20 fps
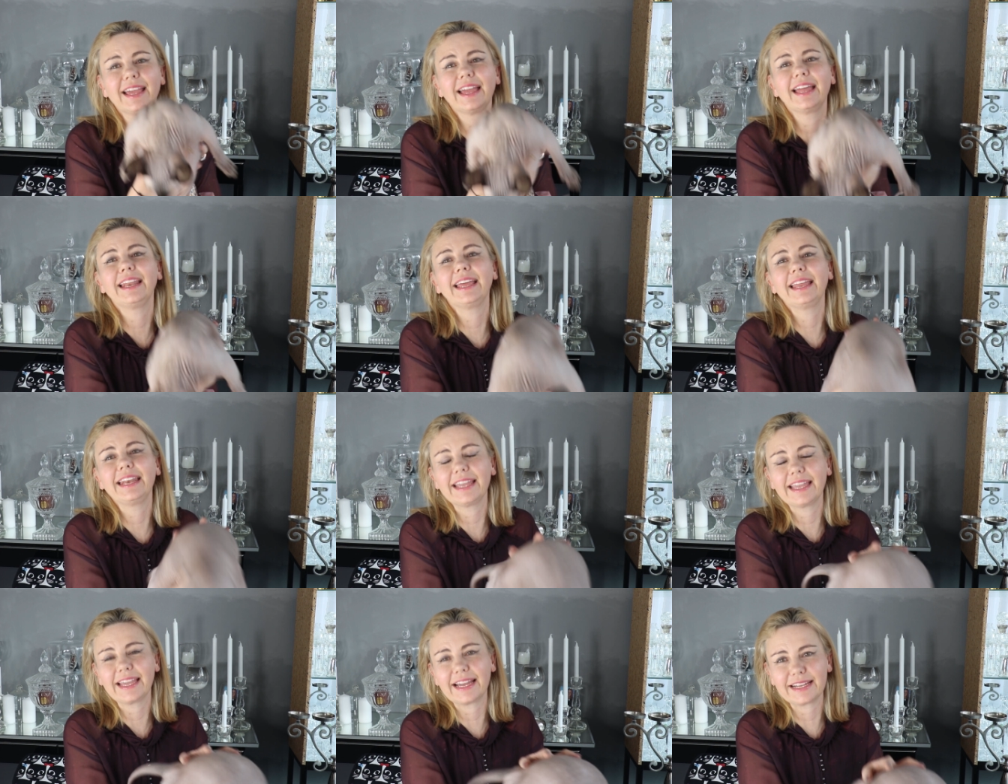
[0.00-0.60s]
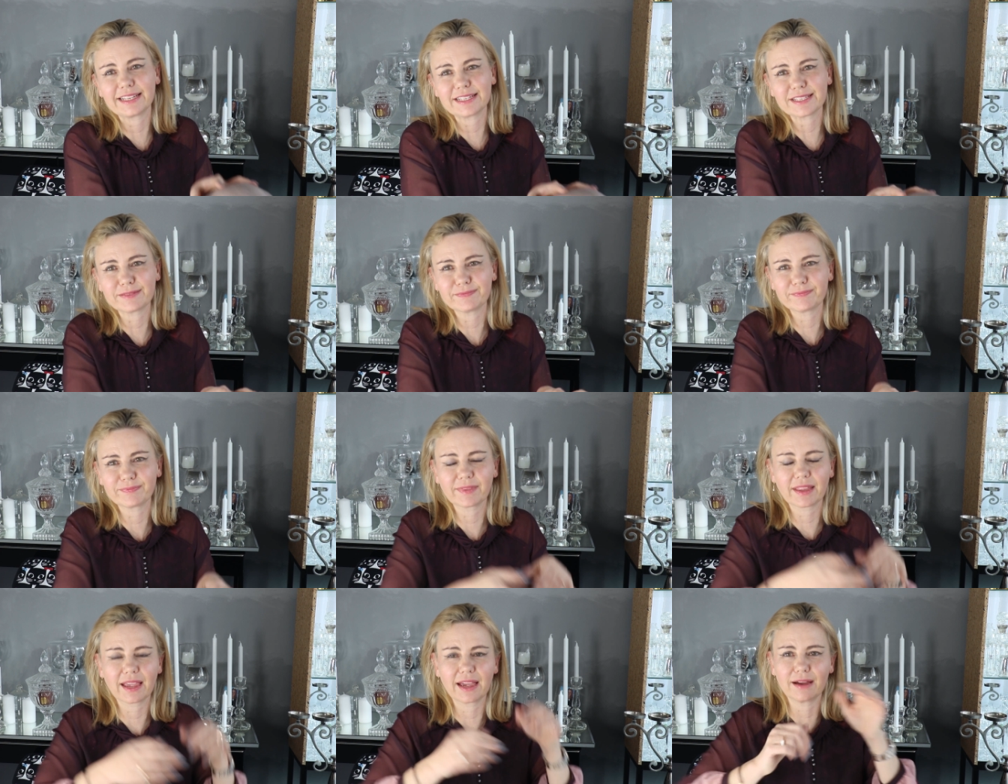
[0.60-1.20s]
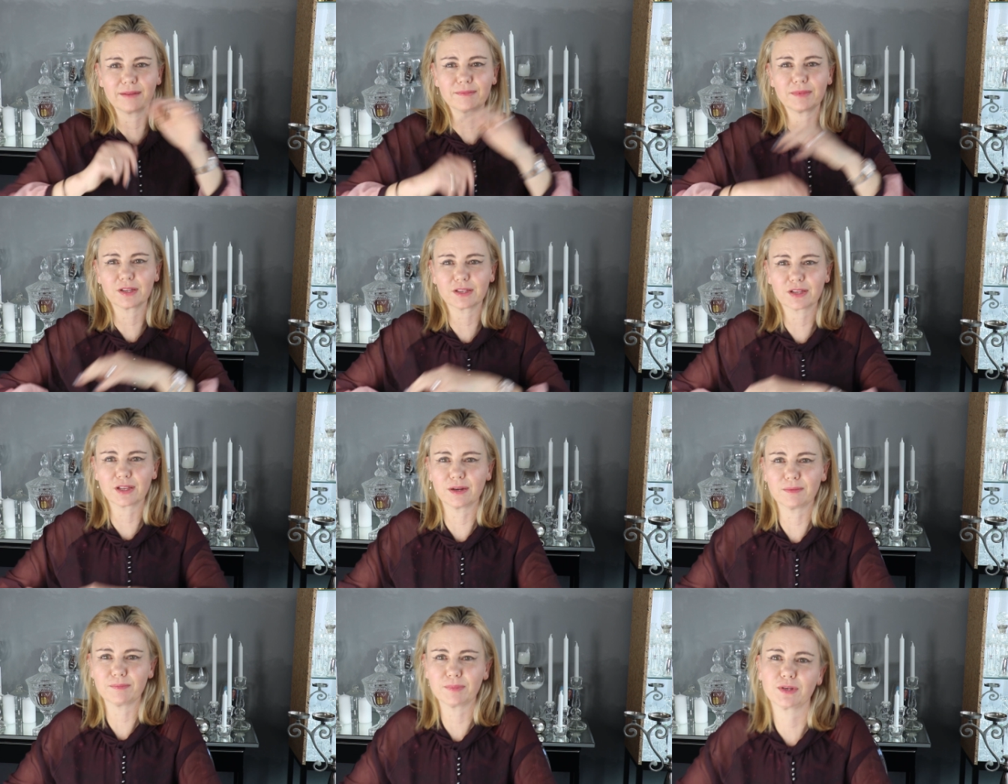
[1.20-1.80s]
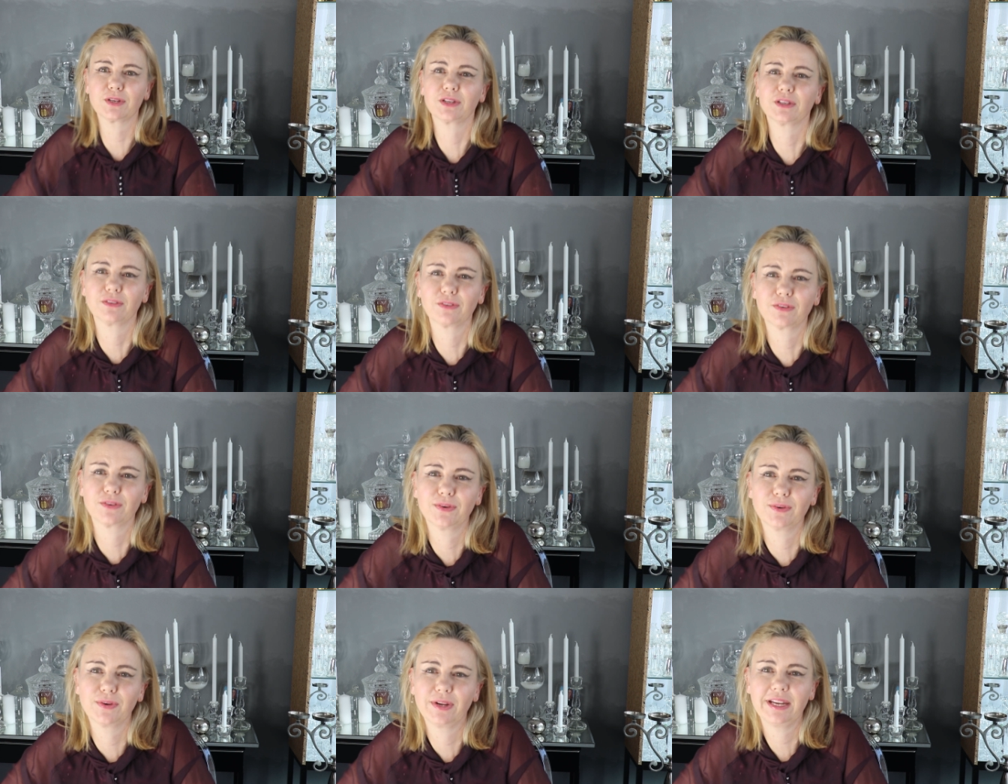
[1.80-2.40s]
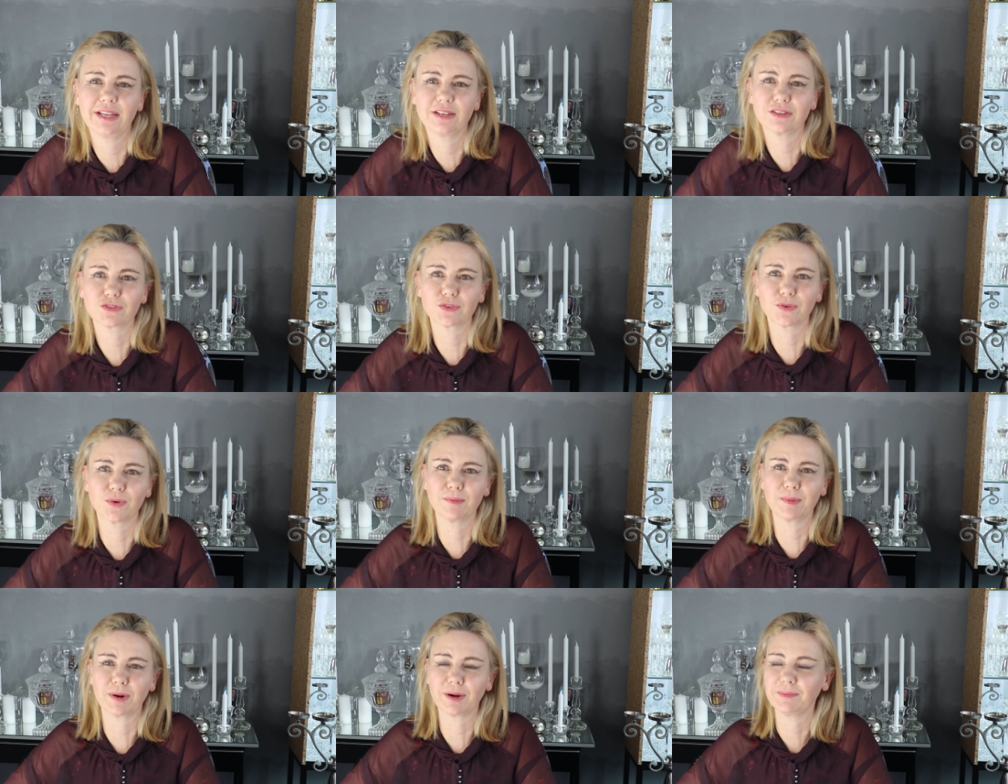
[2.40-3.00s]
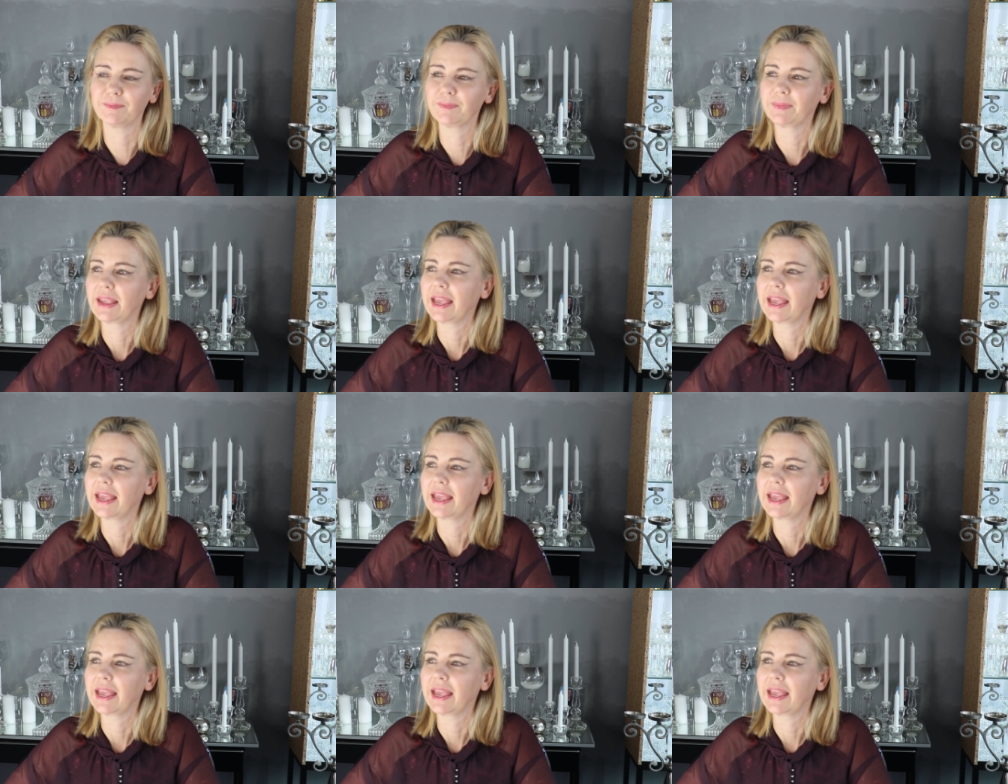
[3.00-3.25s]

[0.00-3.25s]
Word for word: In any case, I'm not going to put her through any trauma.